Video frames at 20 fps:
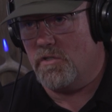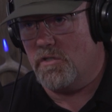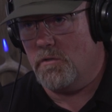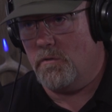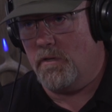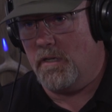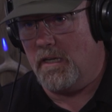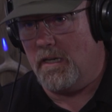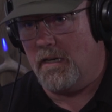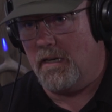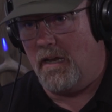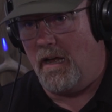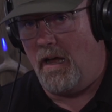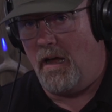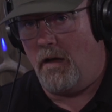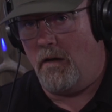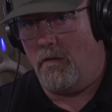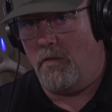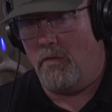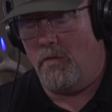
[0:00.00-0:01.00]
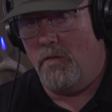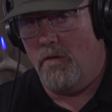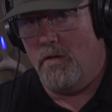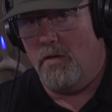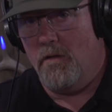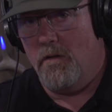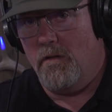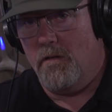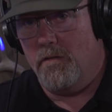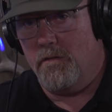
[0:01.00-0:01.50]
doing it now,
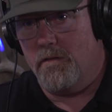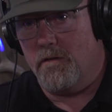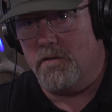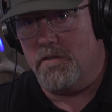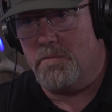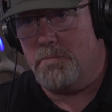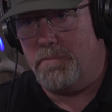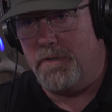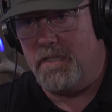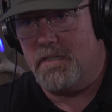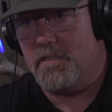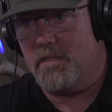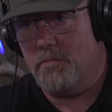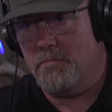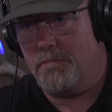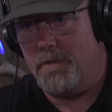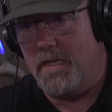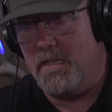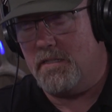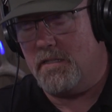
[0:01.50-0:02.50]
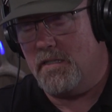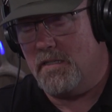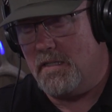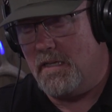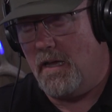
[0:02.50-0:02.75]
there's bits and pieces.